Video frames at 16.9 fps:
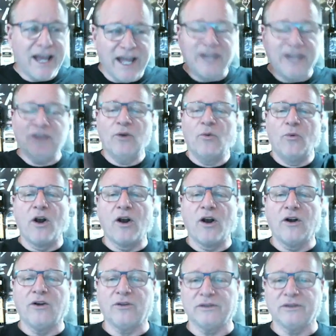in the
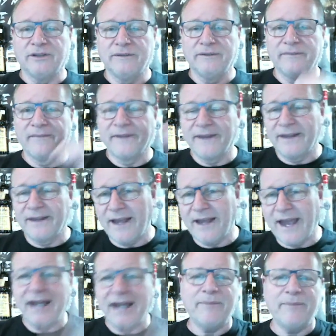world.
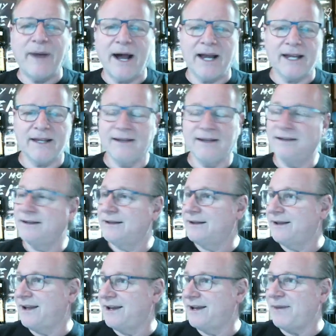Anybody?
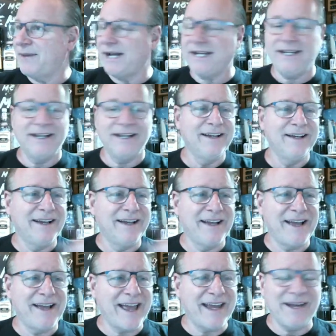Anybody?
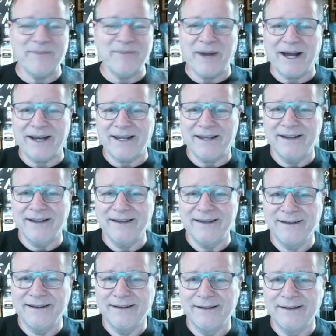Anybody.
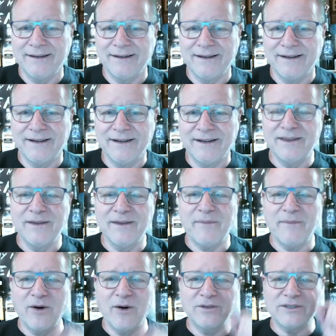The
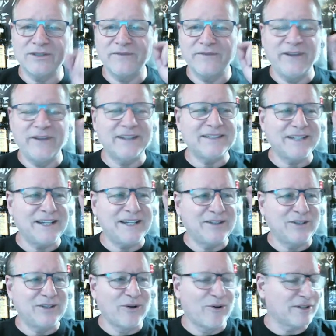most
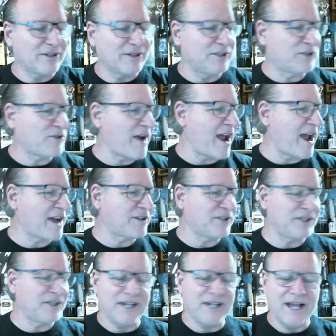visited tourist
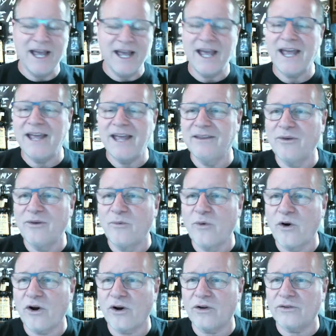attraction in the
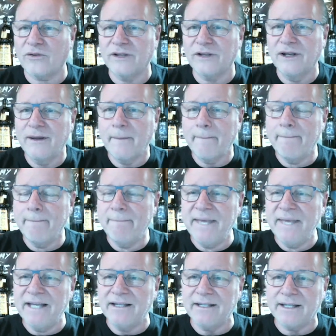world.
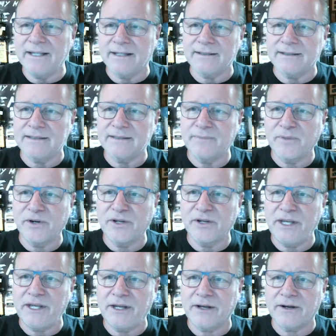Millions per
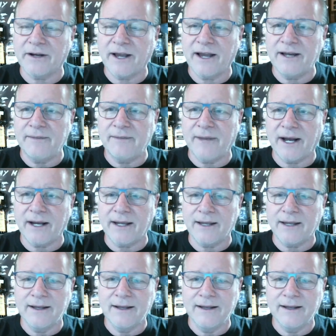year. Anybody?